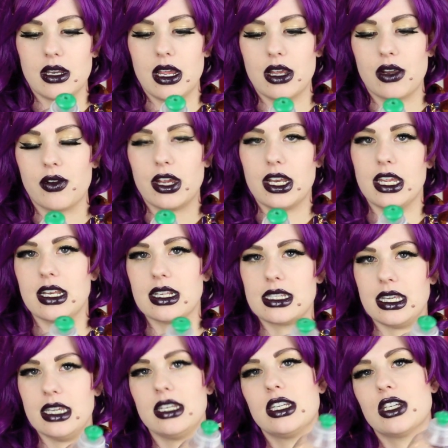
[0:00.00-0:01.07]

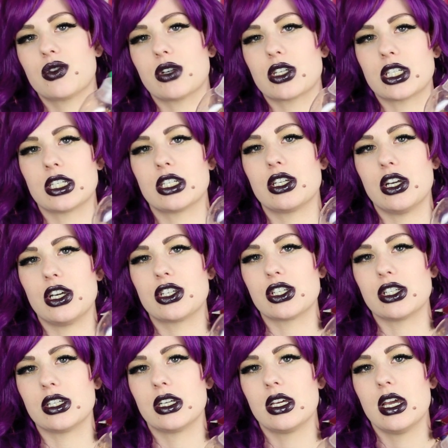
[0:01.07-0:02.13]
ingredients in dishwashing
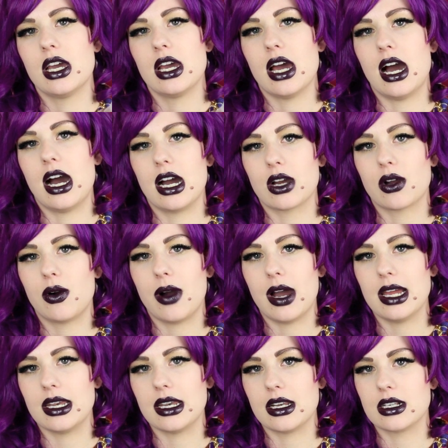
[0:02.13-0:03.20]
detergent are
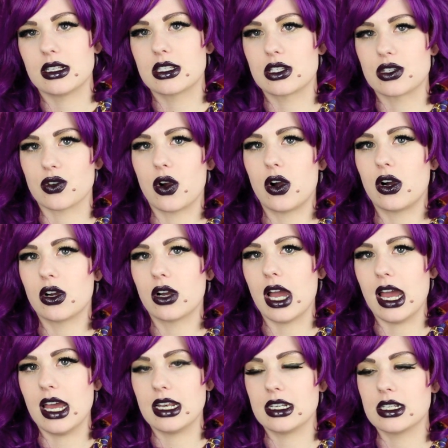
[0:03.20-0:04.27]
quite strong,
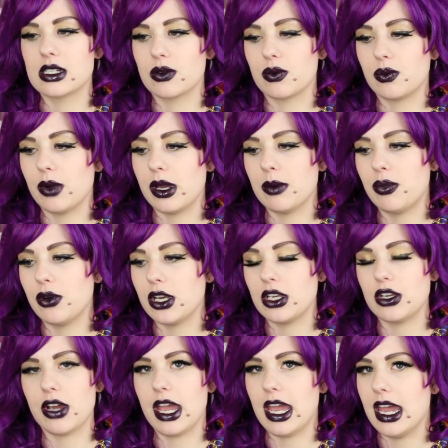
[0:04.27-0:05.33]
and when put
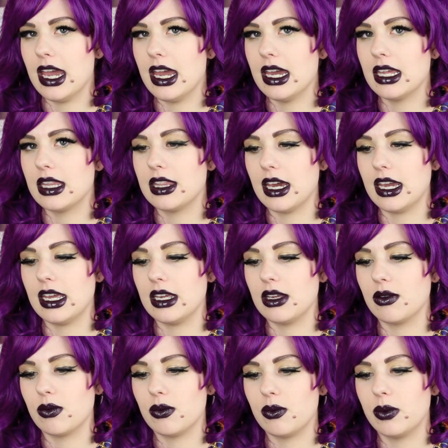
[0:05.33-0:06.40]
in your hair
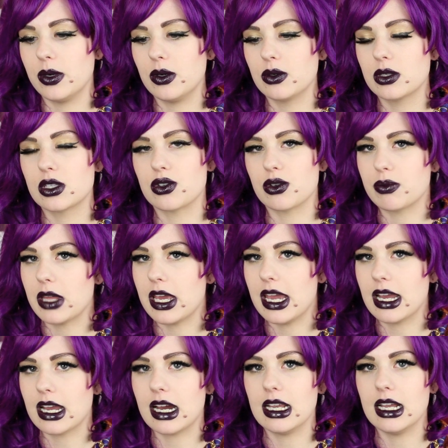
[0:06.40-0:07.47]
they will strip the
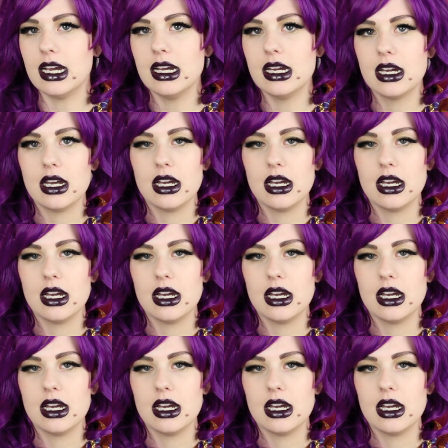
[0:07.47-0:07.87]
hair colour.